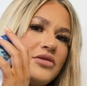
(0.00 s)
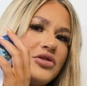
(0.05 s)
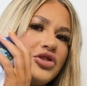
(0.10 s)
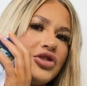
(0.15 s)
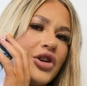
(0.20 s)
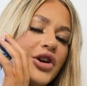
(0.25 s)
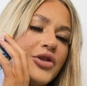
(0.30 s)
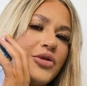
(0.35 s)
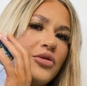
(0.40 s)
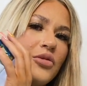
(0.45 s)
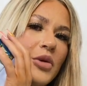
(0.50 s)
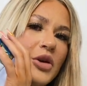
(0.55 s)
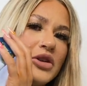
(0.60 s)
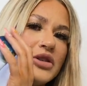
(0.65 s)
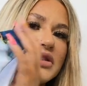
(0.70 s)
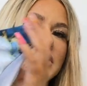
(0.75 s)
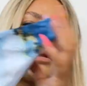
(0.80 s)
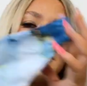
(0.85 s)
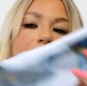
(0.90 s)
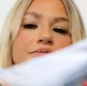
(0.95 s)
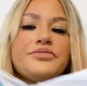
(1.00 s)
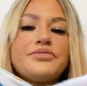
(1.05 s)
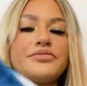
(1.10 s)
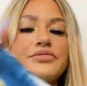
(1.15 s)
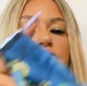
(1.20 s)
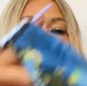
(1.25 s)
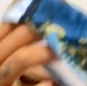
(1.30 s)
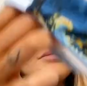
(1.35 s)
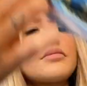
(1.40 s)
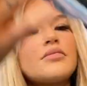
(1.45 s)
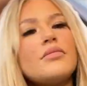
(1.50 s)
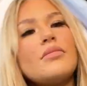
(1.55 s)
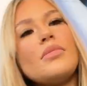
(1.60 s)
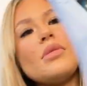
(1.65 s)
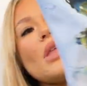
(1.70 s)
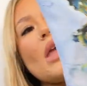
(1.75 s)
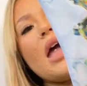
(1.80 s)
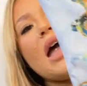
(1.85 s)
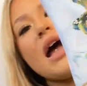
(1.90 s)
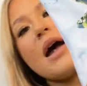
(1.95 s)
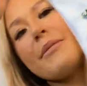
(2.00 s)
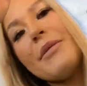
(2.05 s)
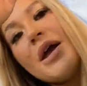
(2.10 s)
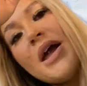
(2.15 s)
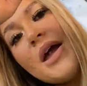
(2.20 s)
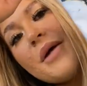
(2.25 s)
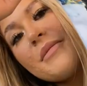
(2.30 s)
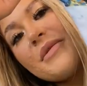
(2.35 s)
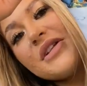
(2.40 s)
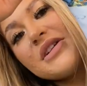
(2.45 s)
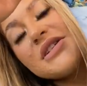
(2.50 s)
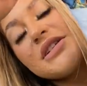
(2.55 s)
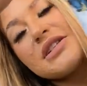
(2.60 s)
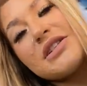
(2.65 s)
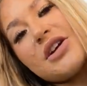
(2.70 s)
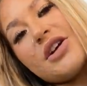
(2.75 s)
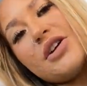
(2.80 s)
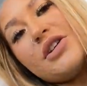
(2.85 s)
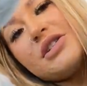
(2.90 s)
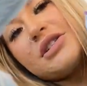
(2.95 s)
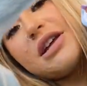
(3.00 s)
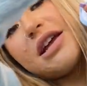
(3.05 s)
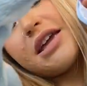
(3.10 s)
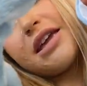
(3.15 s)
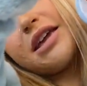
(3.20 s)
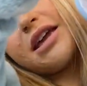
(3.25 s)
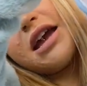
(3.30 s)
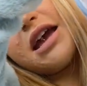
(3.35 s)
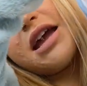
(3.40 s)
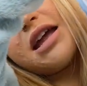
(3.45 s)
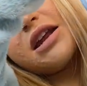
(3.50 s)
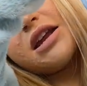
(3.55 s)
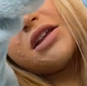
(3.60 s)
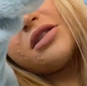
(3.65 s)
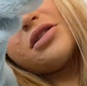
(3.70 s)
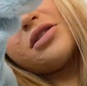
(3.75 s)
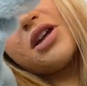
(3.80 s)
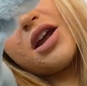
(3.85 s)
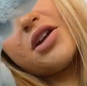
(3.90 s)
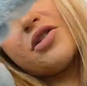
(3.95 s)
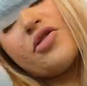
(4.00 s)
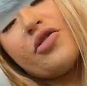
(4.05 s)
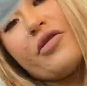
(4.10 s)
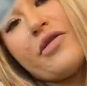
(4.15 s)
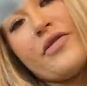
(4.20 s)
ginormous. But this is those, again, that not